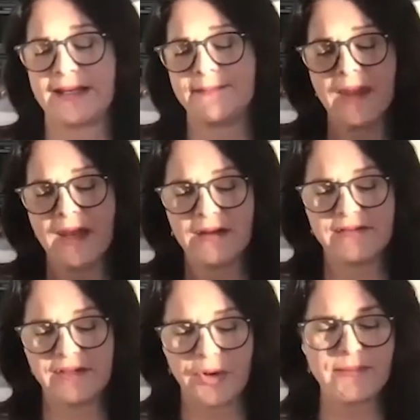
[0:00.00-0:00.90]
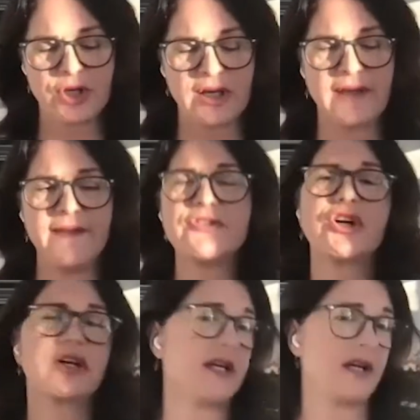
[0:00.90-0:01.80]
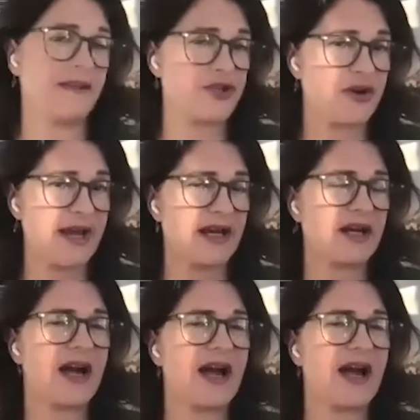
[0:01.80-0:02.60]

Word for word: And so I'm cooking the turkey on the Traeger.